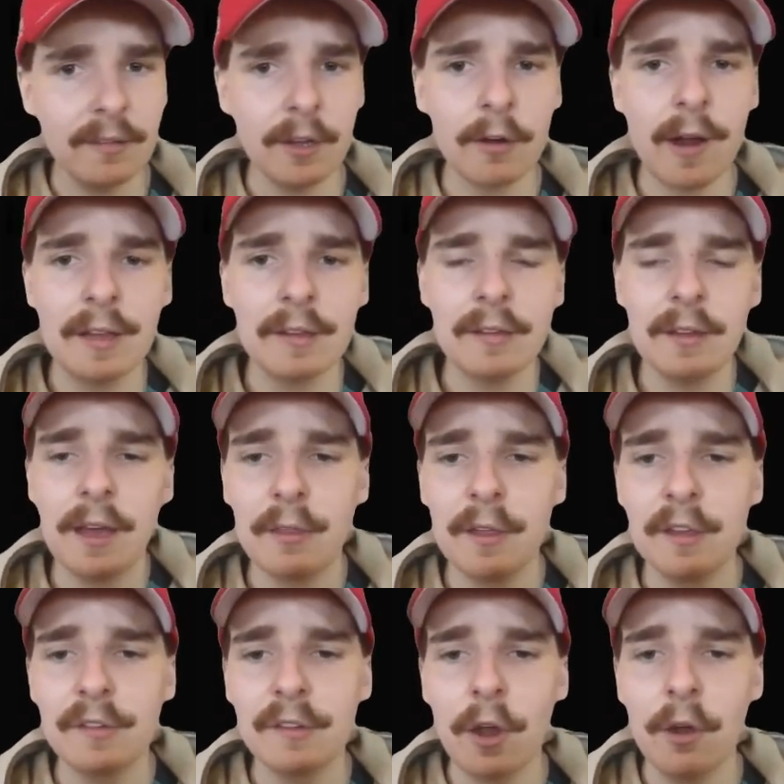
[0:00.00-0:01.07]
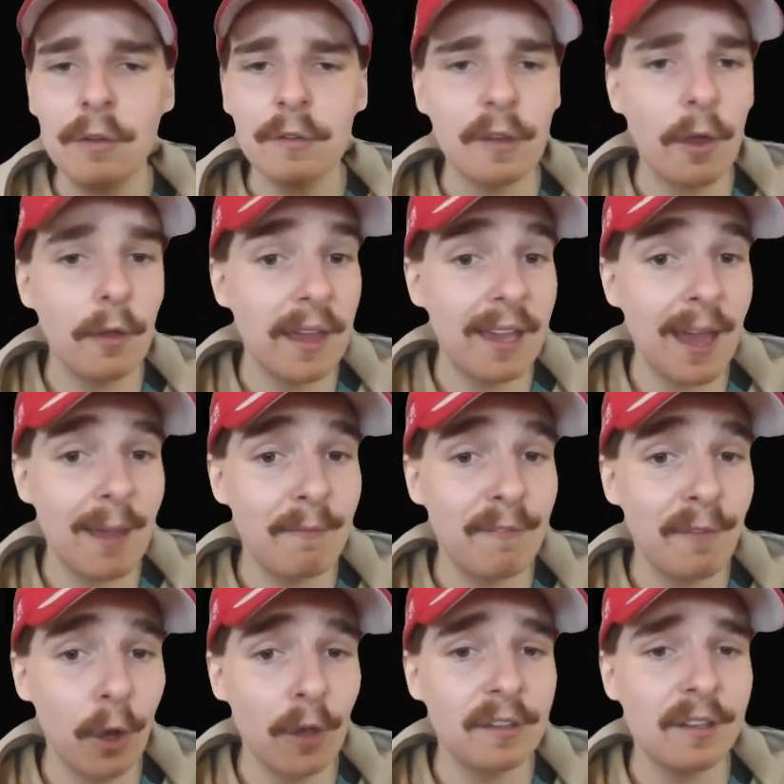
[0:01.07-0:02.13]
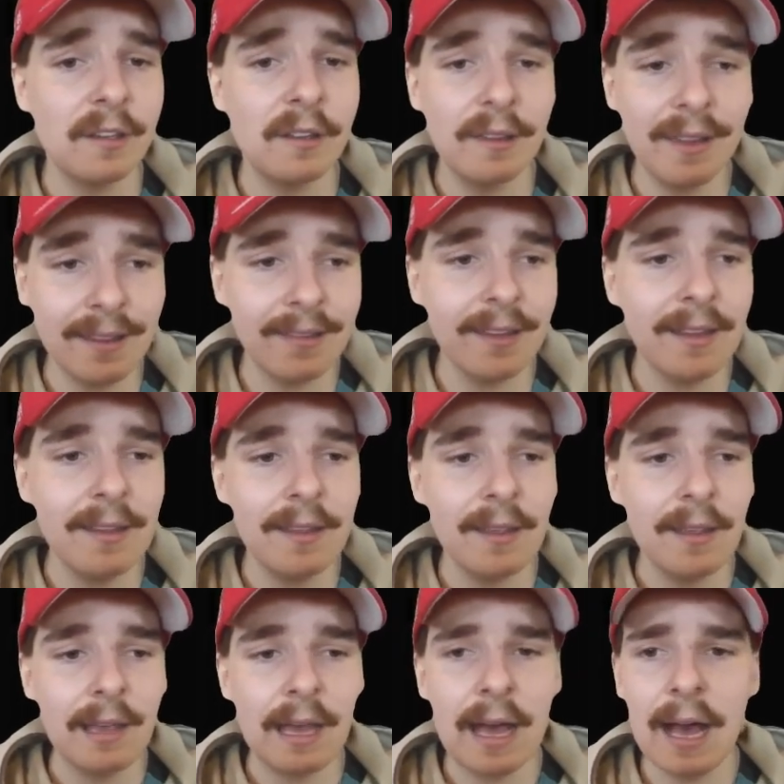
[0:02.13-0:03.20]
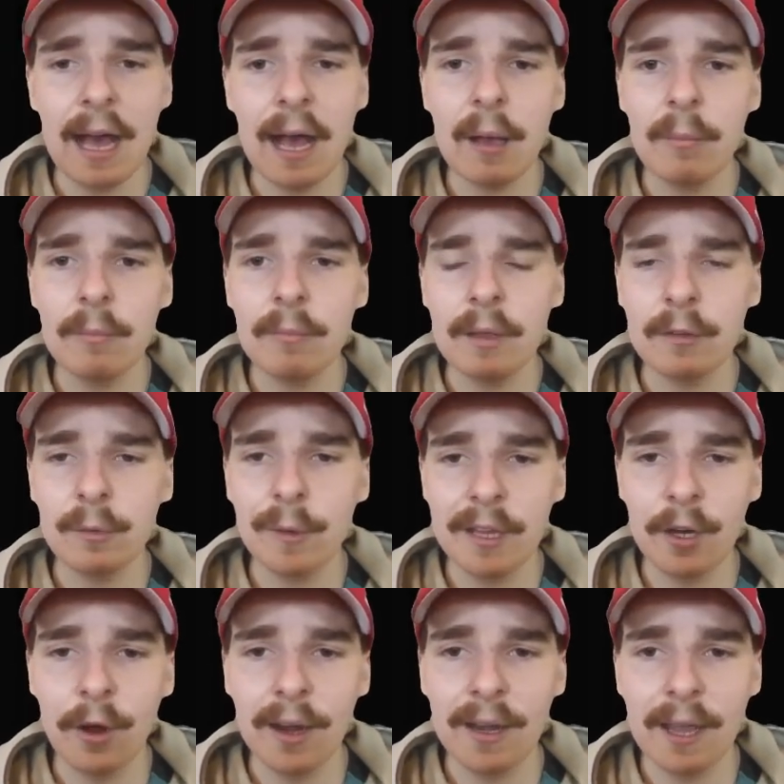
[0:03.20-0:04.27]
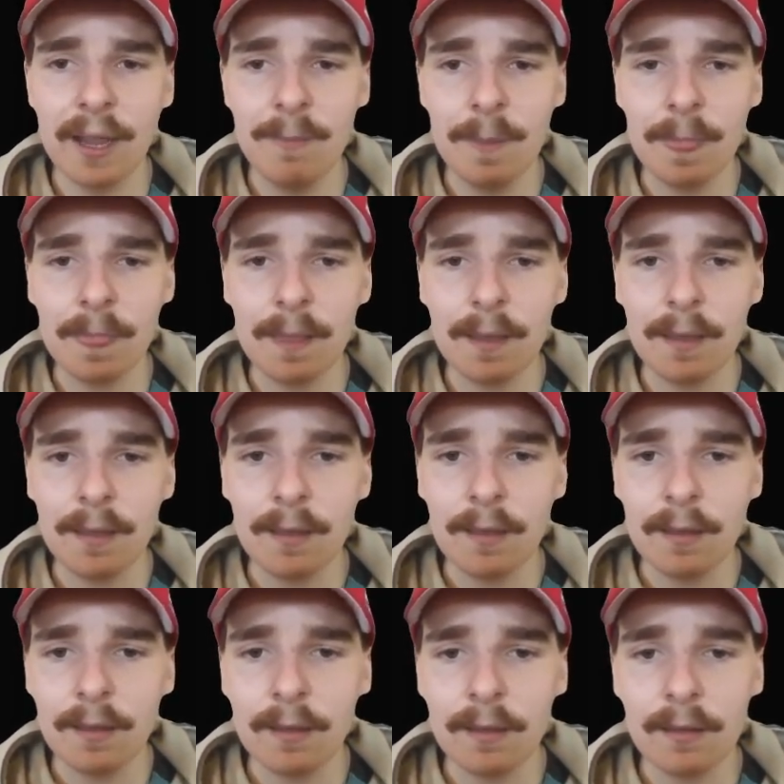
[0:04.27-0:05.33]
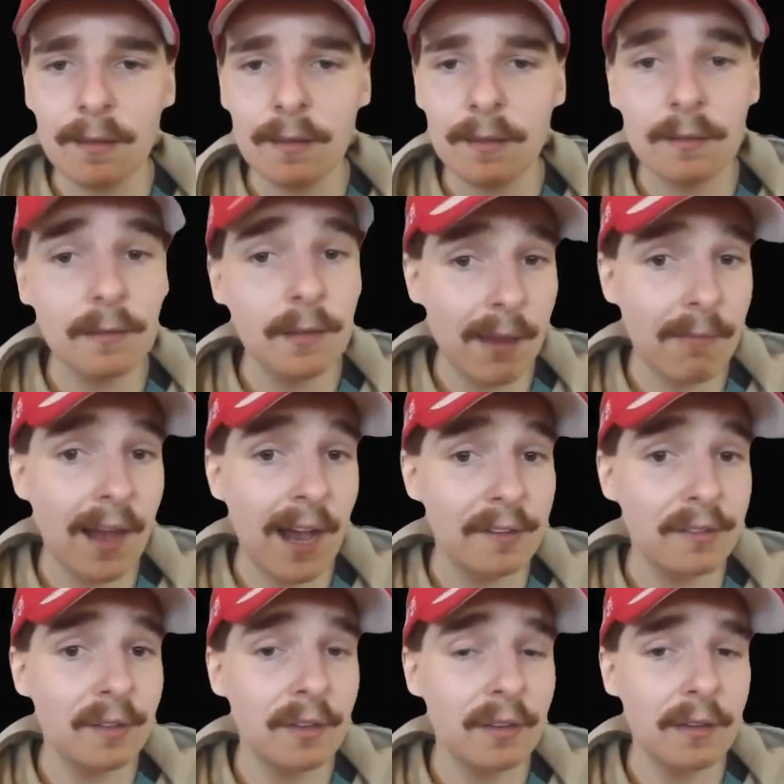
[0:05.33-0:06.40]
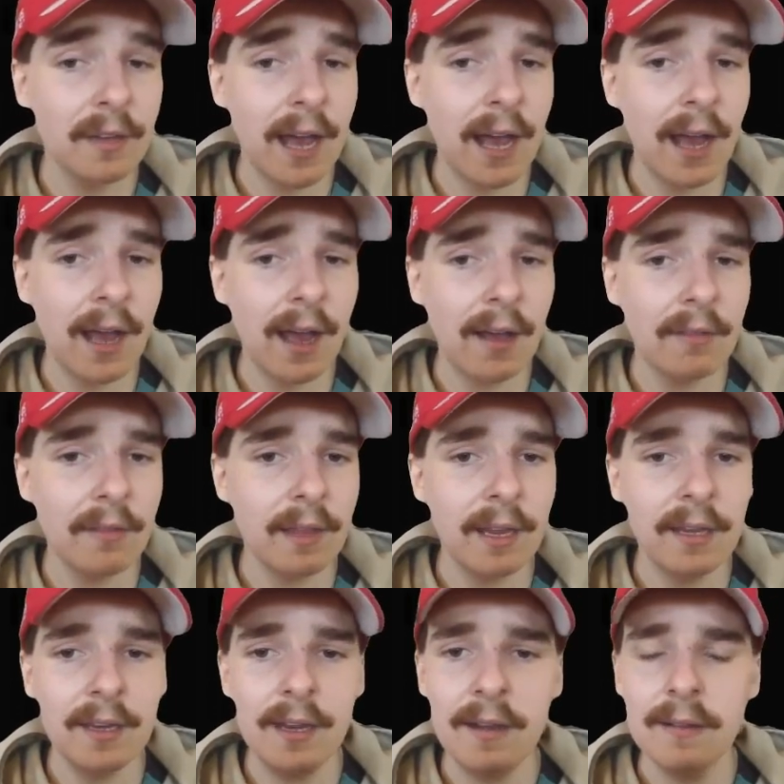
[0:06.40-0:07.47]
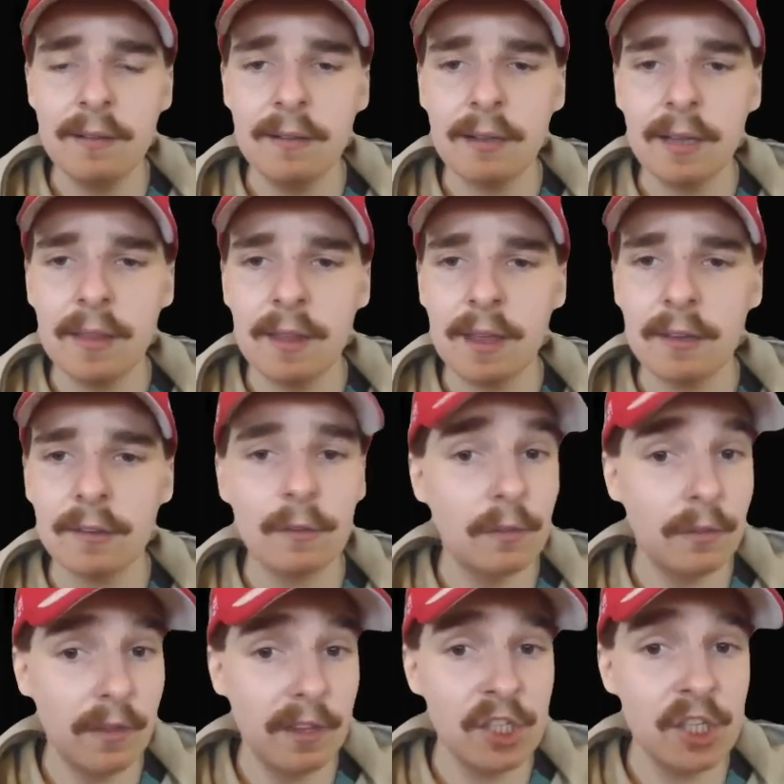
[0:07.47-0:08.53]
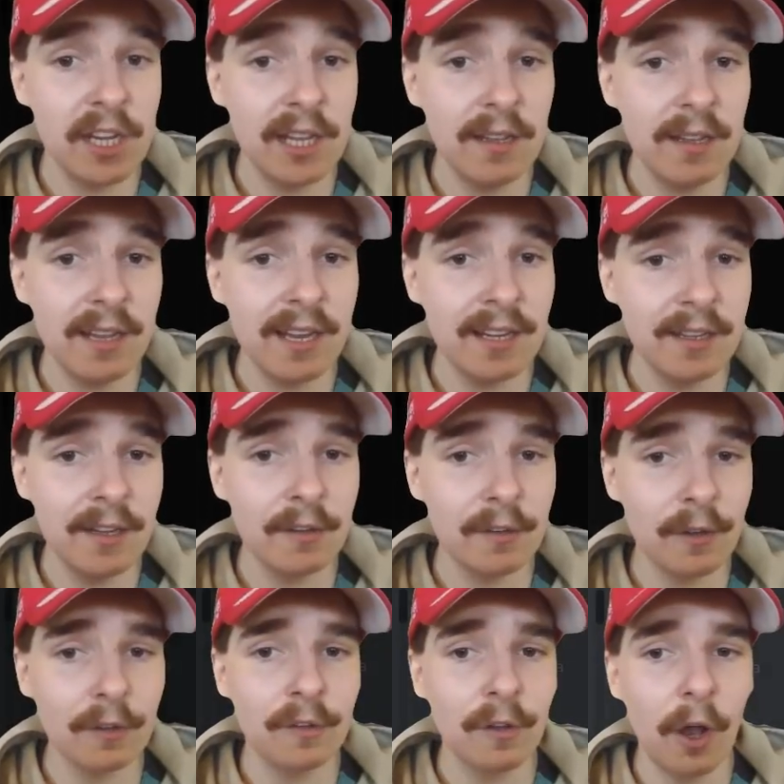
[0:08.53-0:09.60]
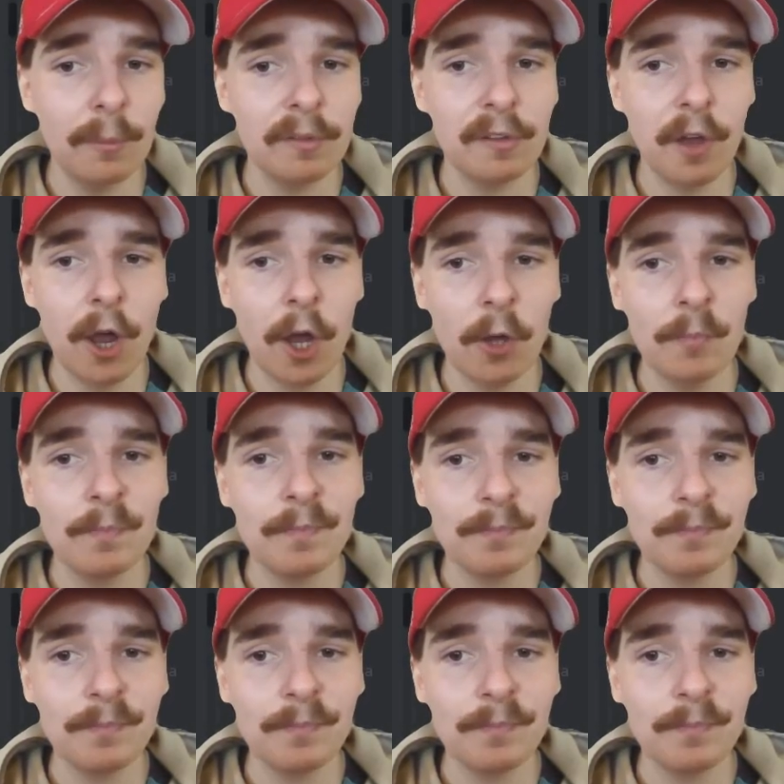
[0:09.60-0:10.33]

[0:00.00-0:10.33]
All right. I think so. So they came first, clearly. 2019. Yep. Us and India. And then this year, India's on top. So